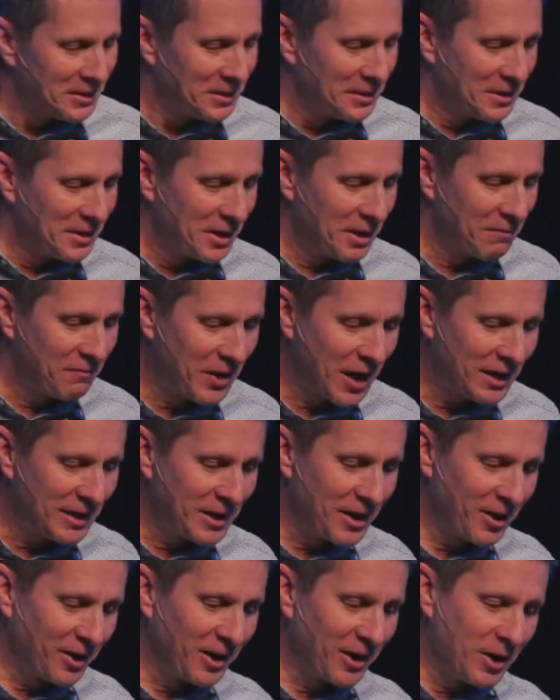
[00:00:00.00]
a
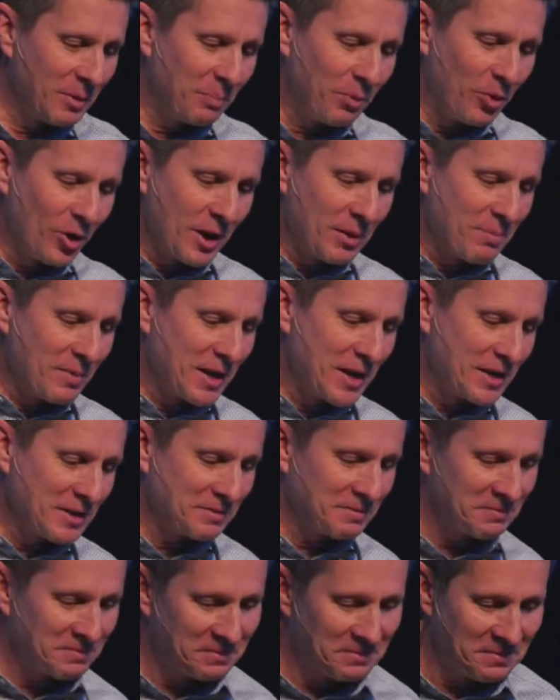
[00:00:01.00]
veterinarian appointment,
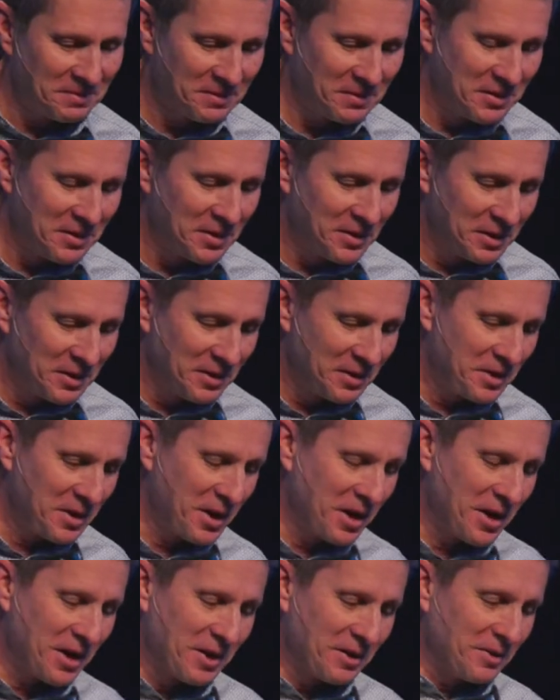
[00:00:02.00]

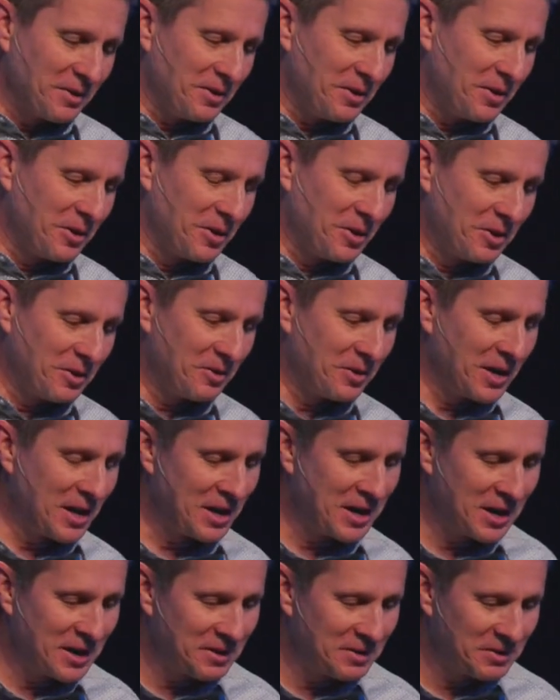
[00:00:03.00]
uh, you know,
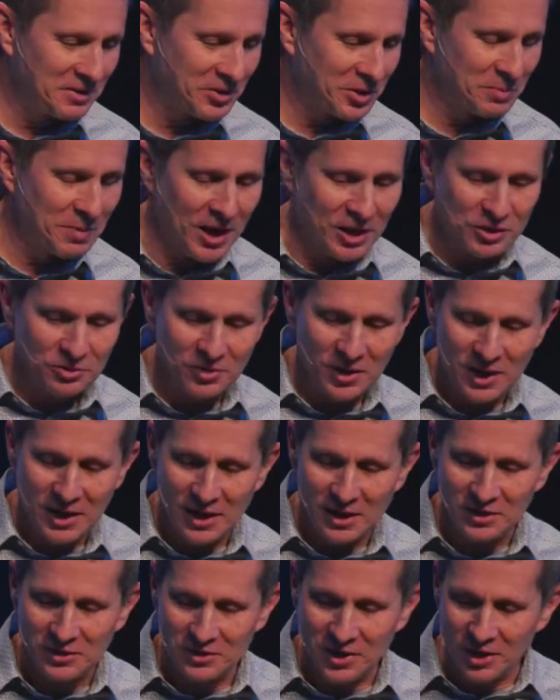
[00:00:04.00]
uh, some x rays.